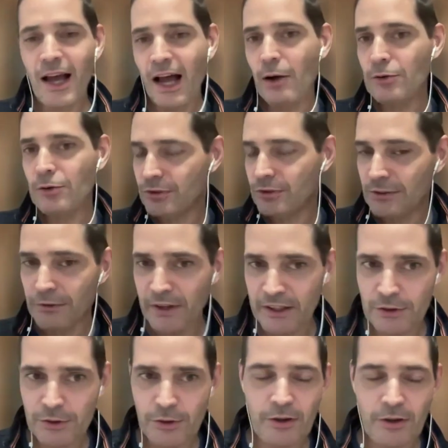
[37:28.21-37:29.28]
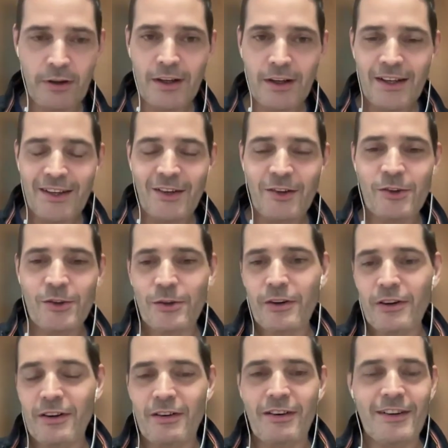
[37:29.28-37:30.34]
how to define your
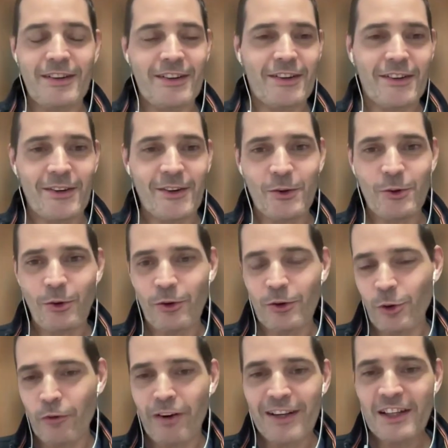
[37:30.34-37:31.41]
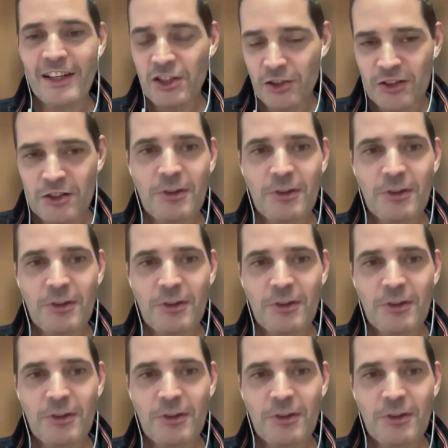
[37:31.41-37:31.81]
validation